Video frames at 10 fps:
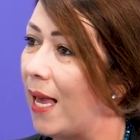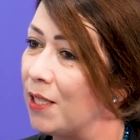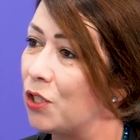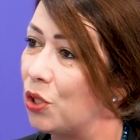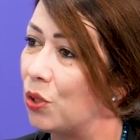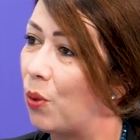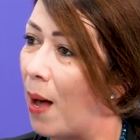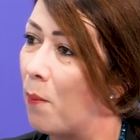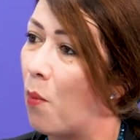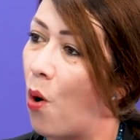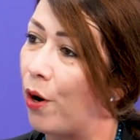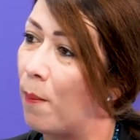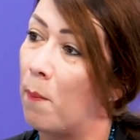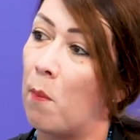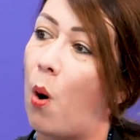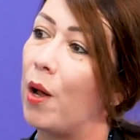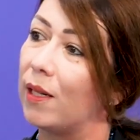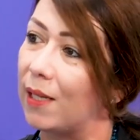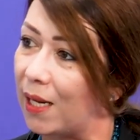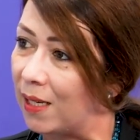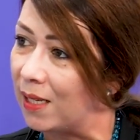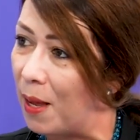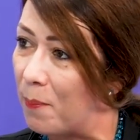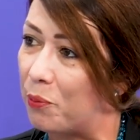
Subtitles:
into a more modeling